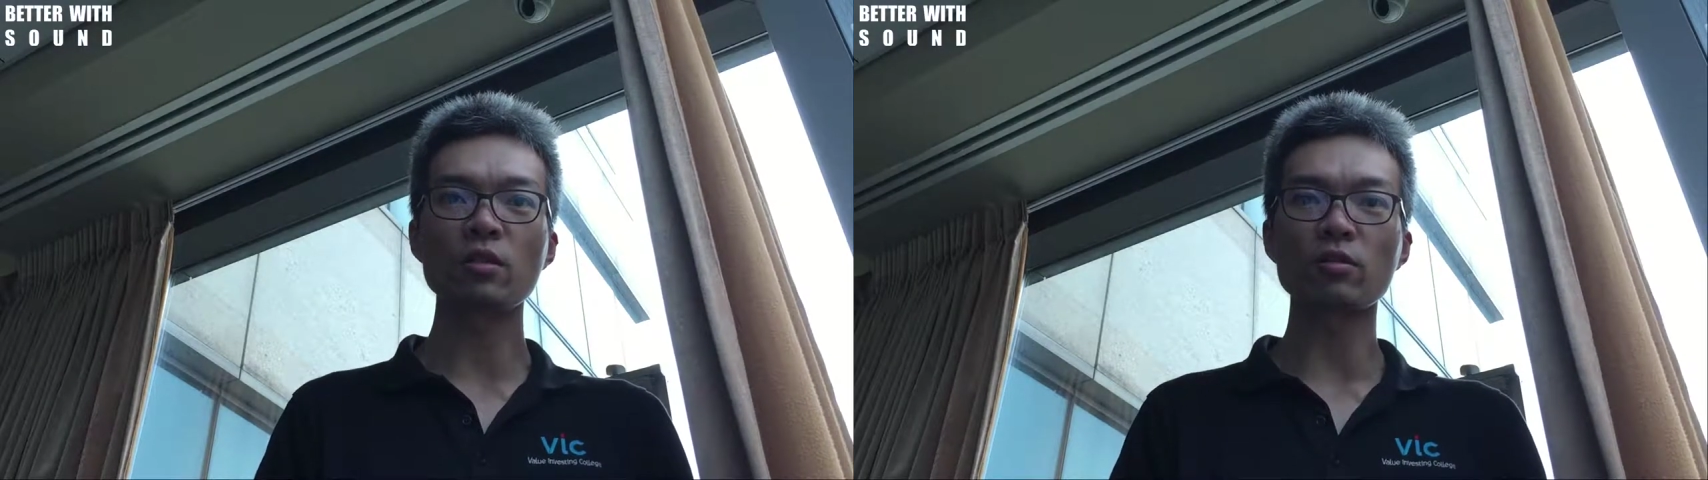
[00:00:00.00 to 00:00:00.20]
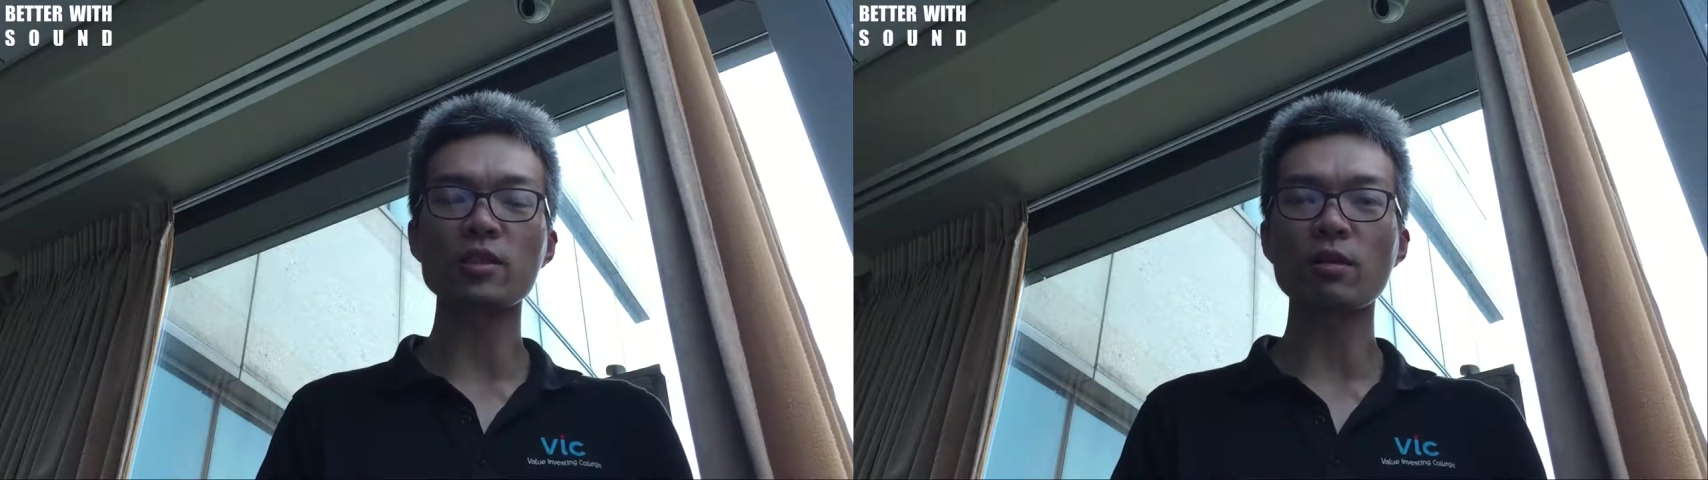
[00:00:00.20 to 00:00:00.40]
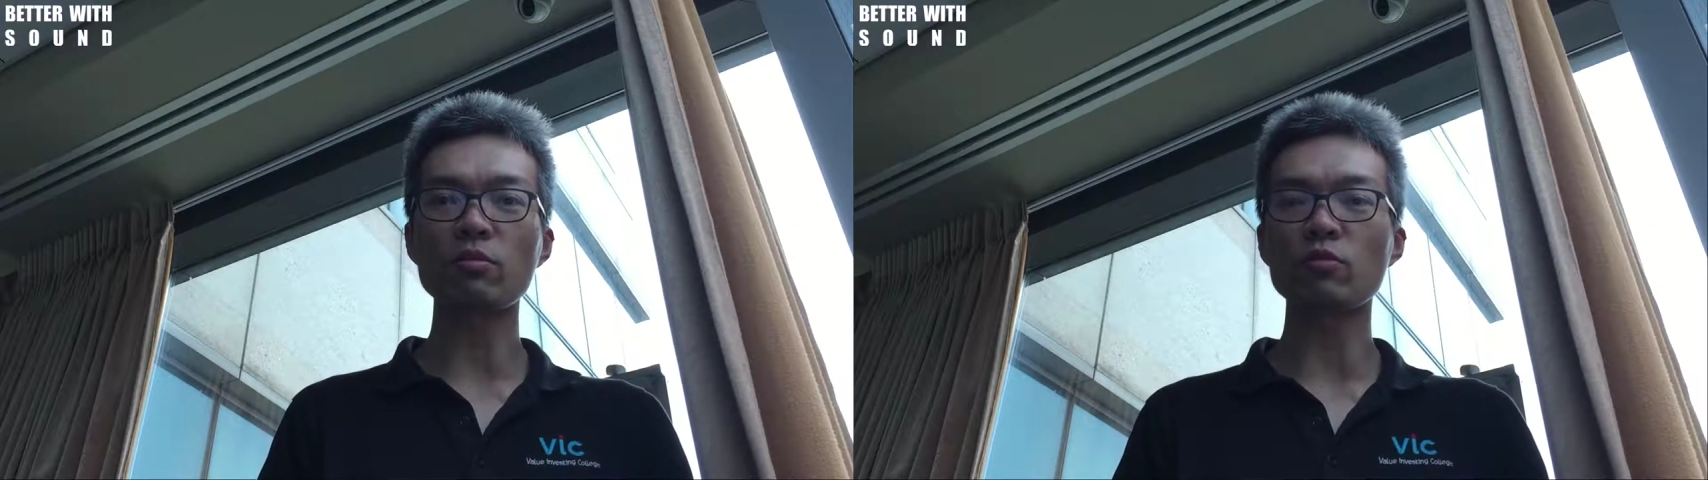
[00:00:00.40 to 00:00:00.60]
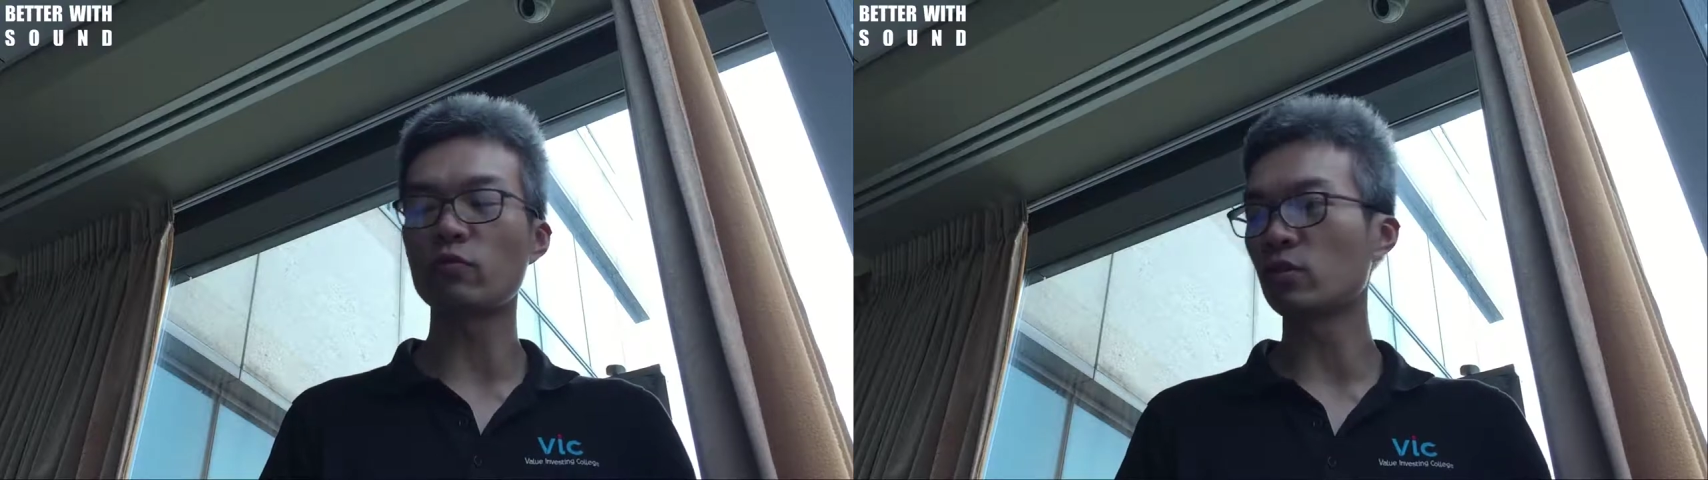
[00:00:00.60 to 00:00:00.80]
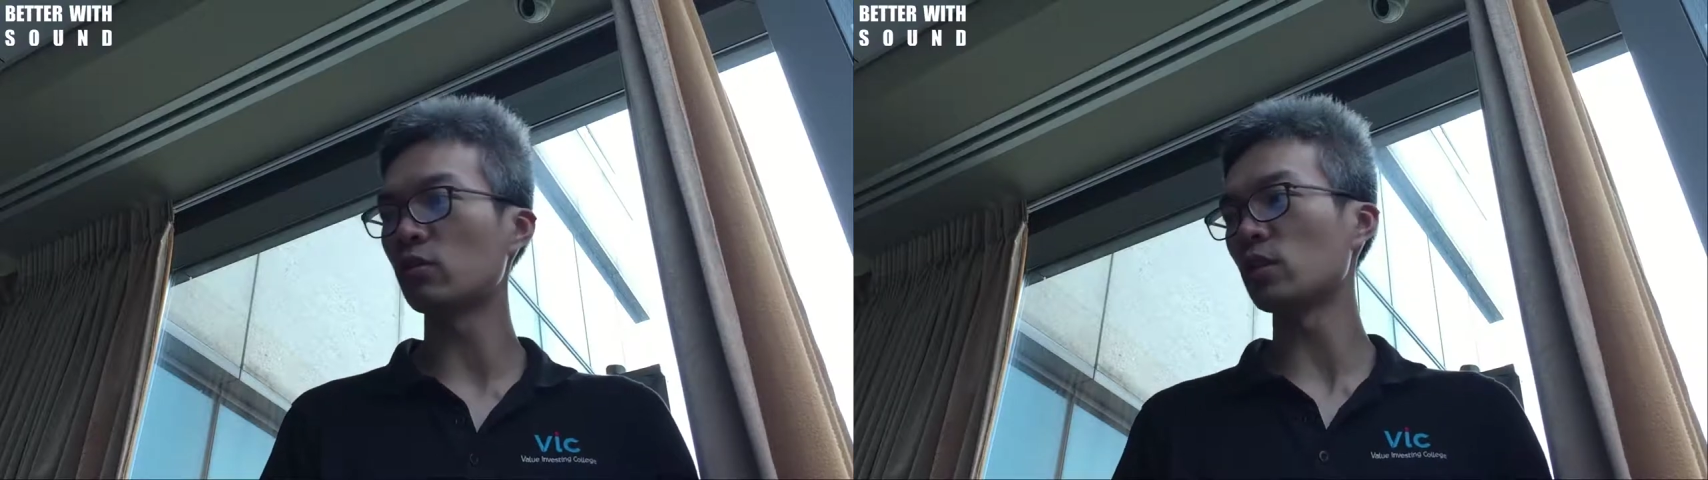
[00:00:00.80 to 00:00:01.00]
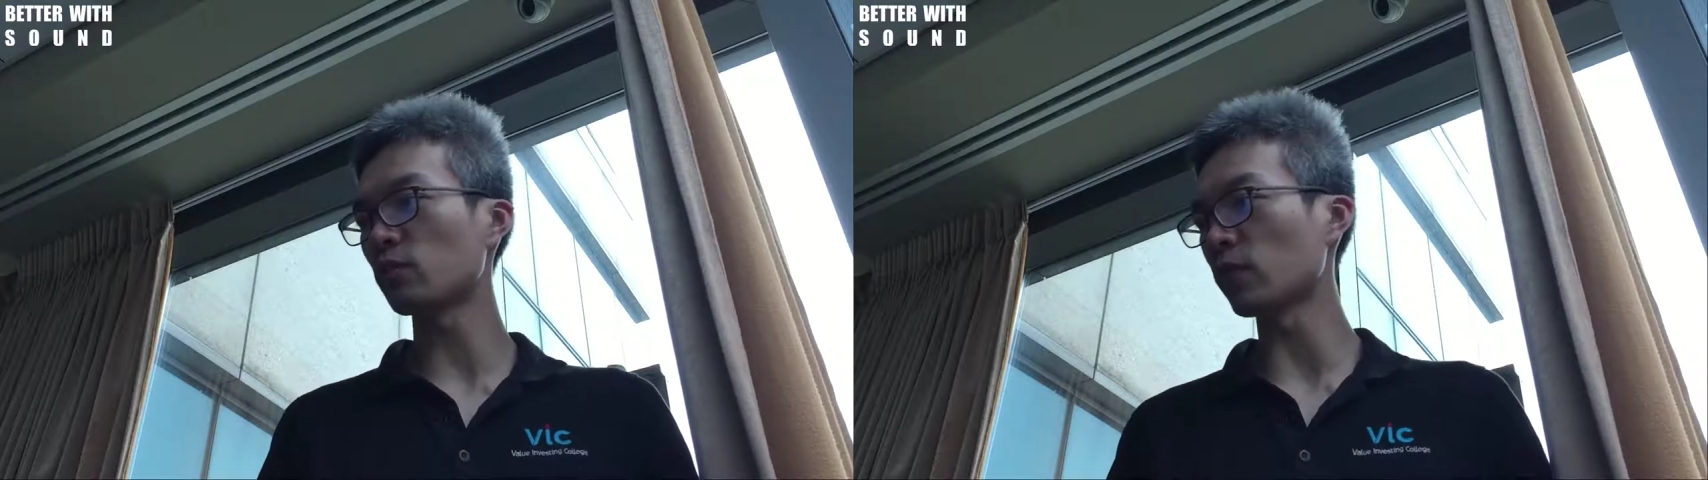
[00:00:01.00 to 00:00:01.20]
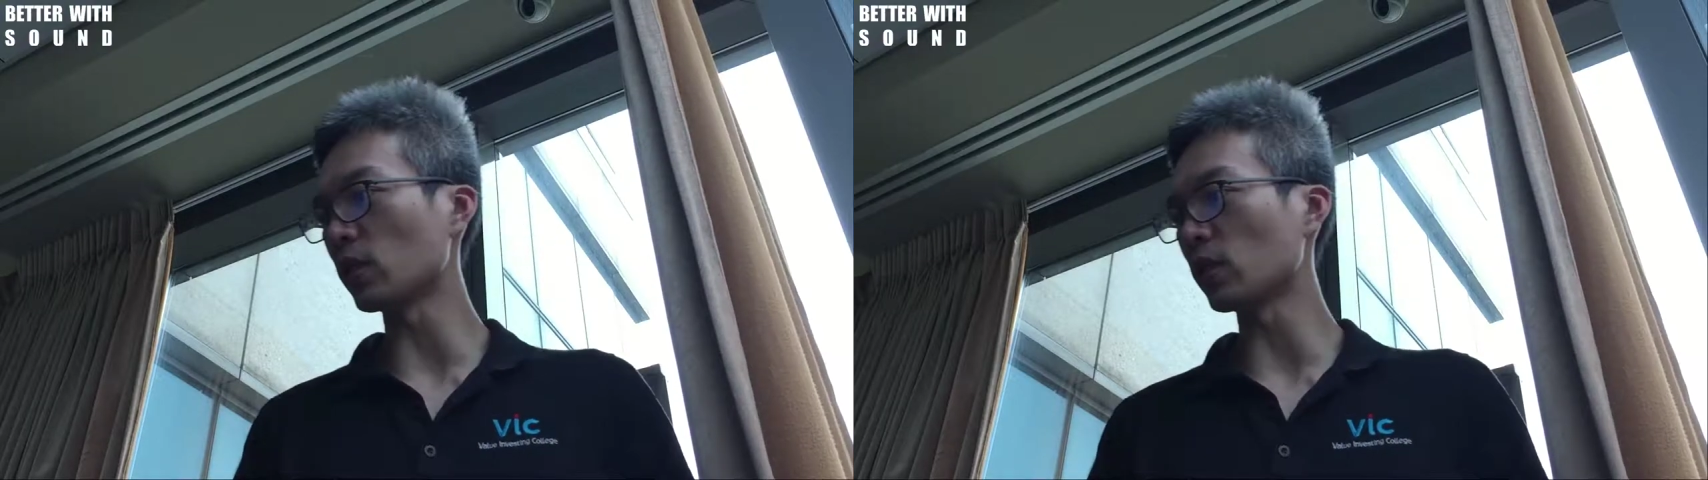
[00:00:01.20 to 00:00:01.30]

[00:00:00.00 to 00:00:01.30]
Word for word: your time to view this